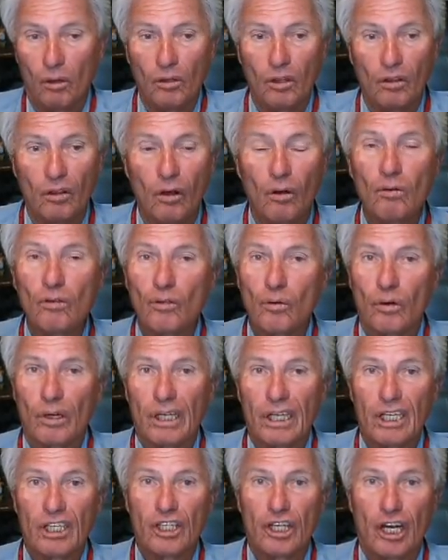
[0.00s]
Both of those
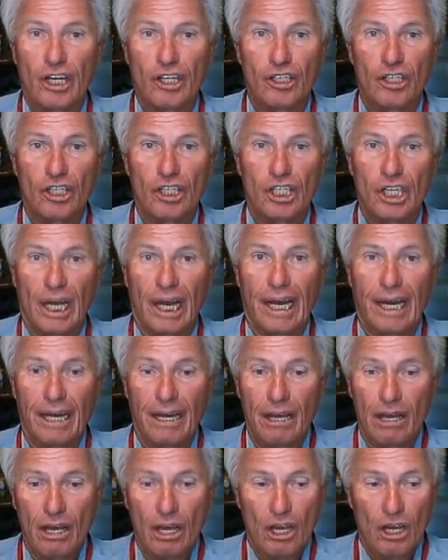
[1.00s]
organizations
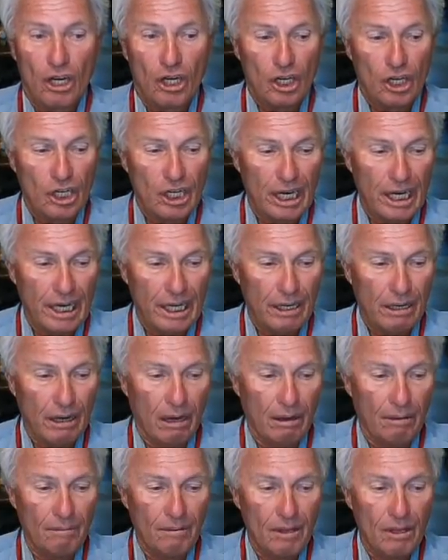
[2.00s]
say you need
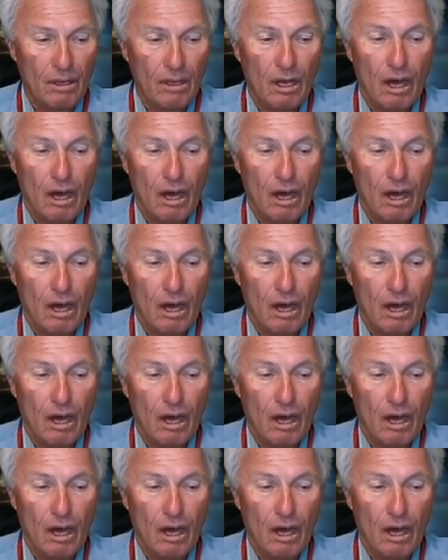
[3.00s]
a